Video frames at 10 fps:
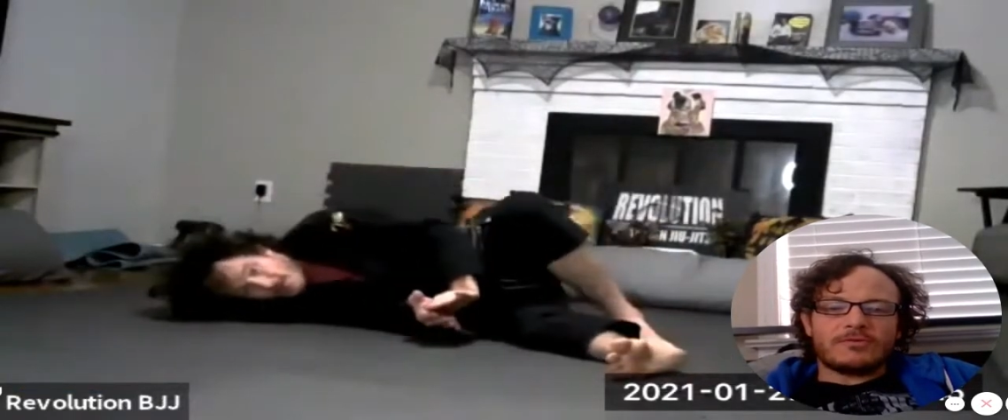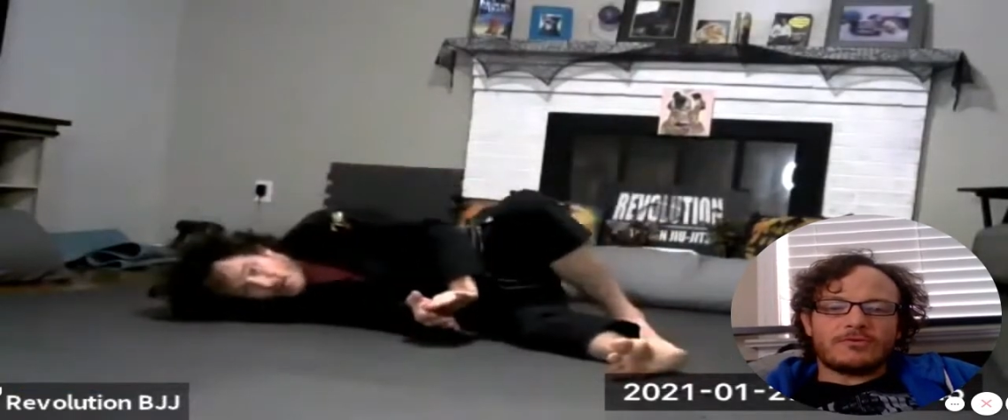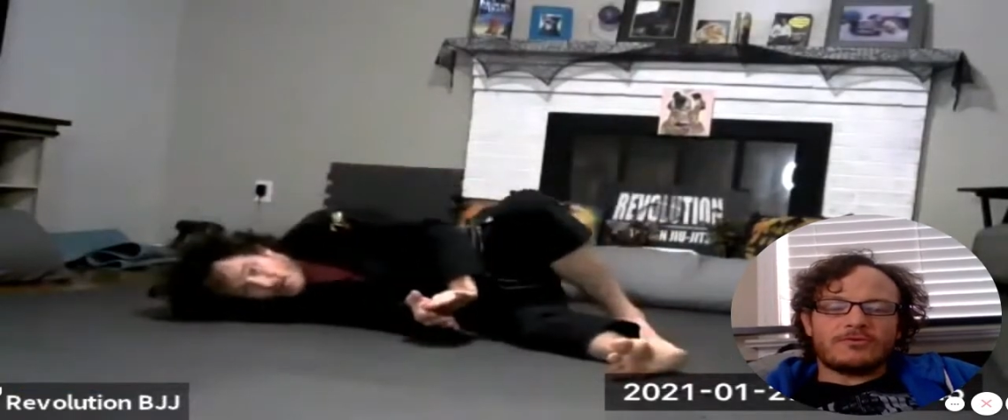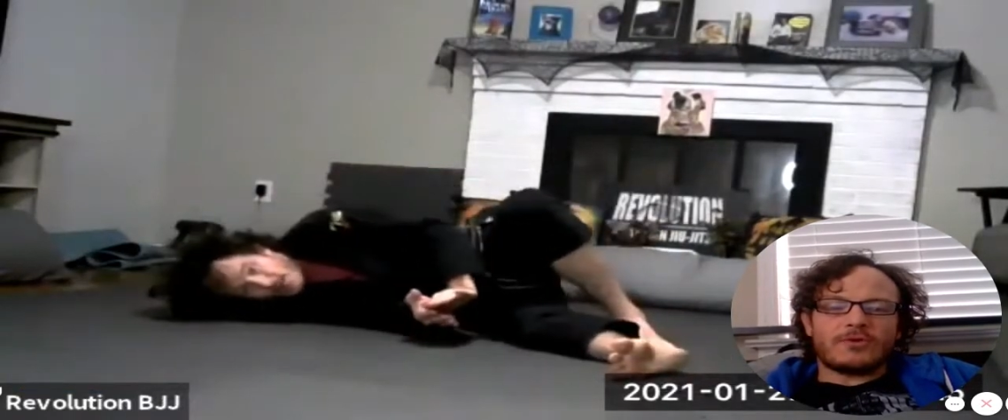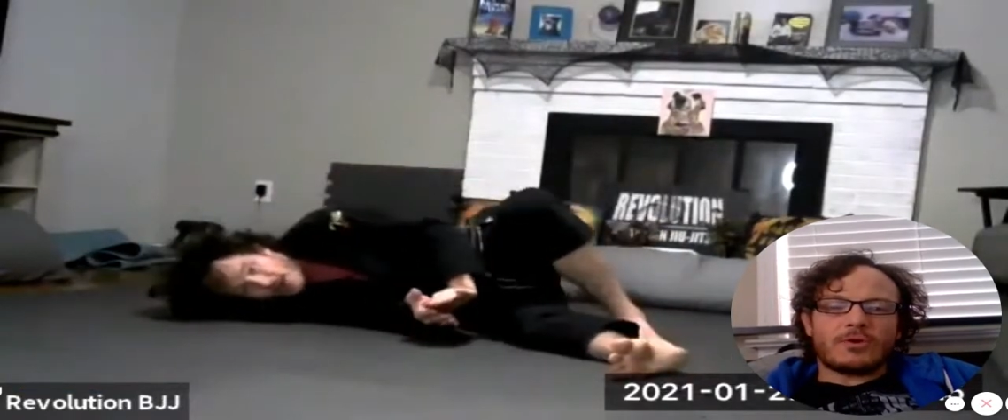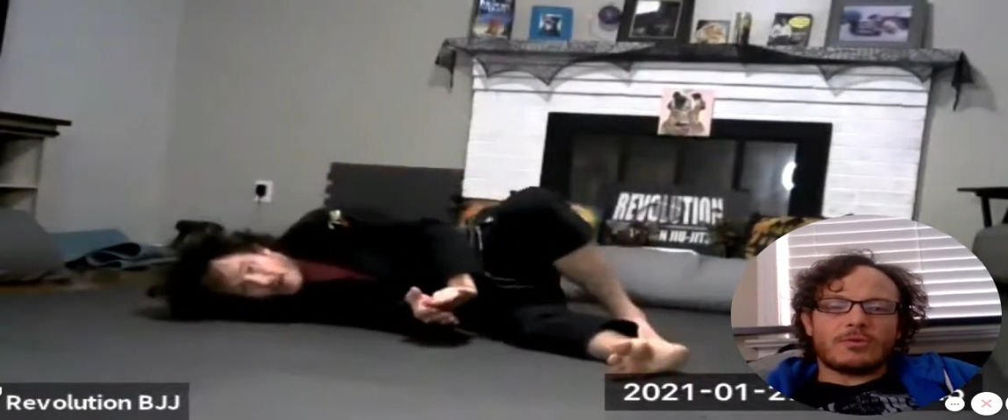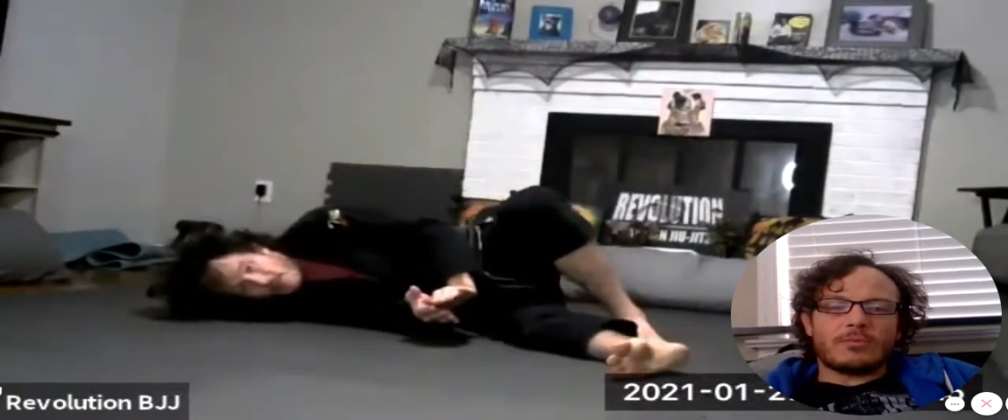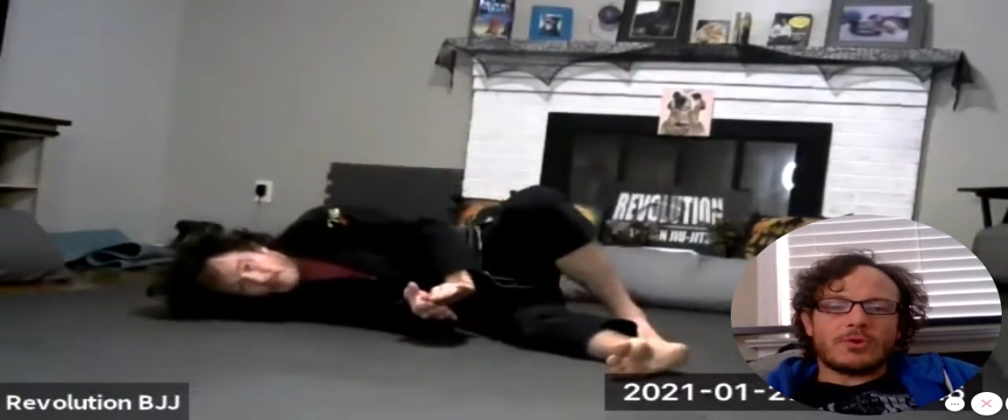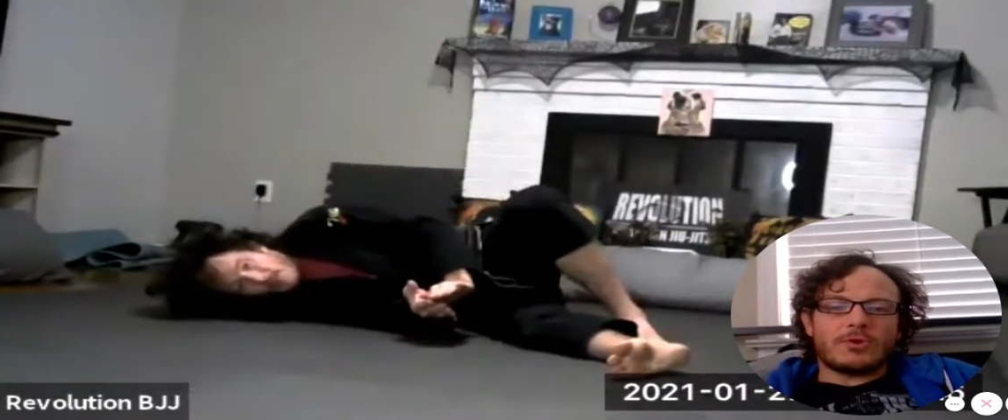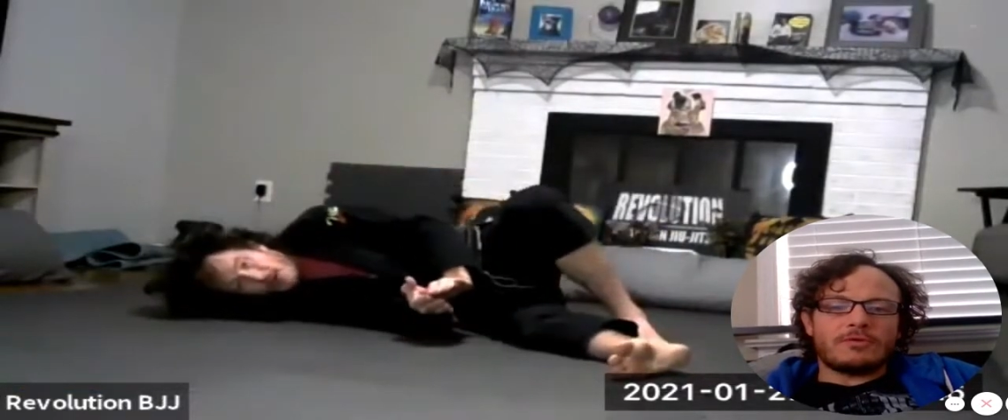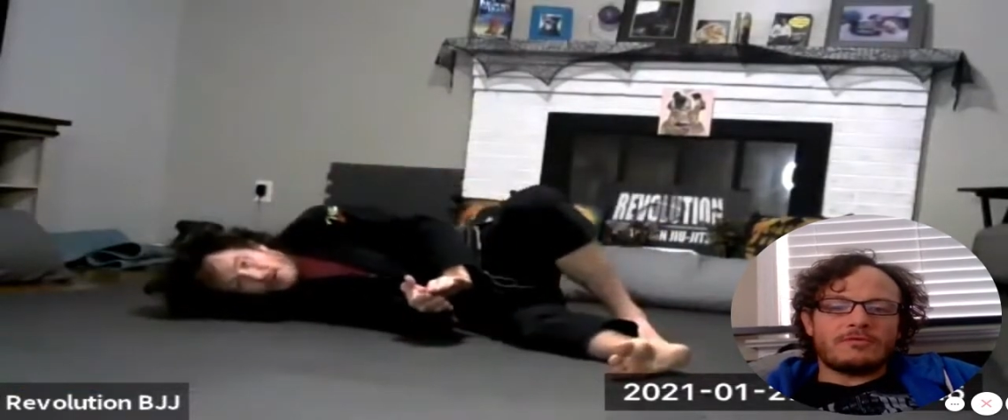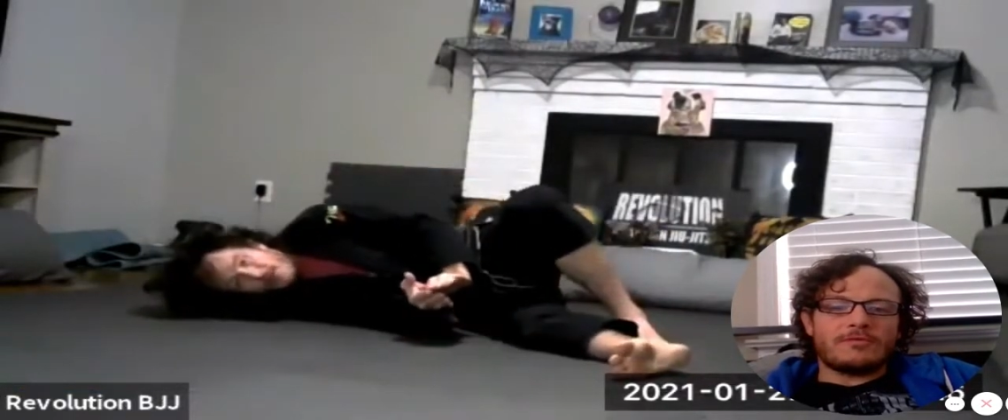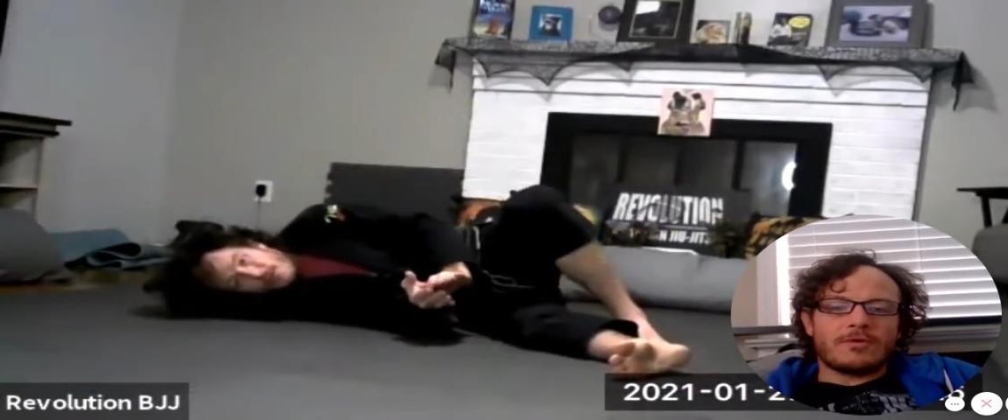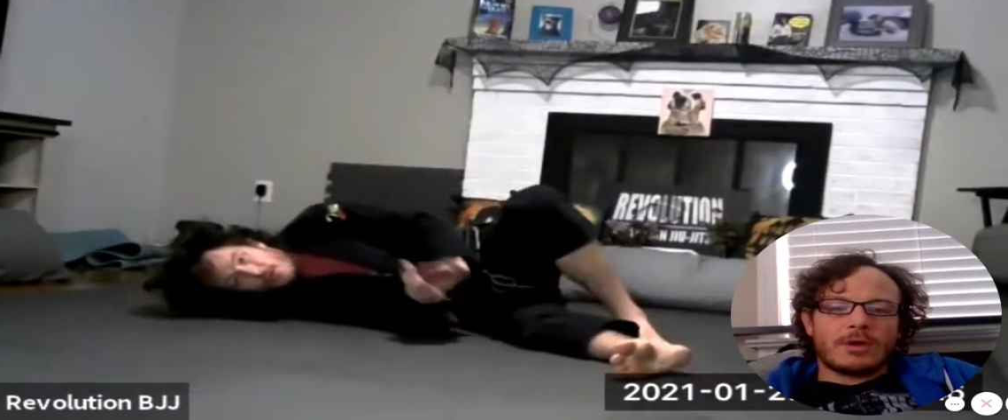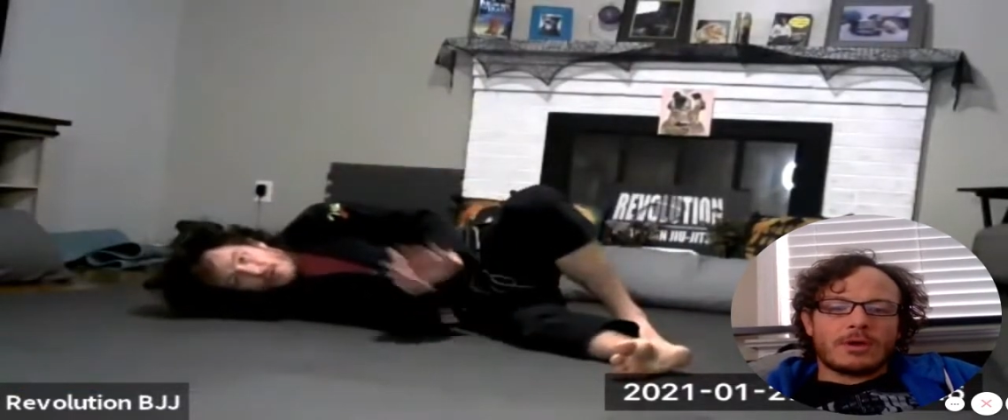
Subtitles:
to show the move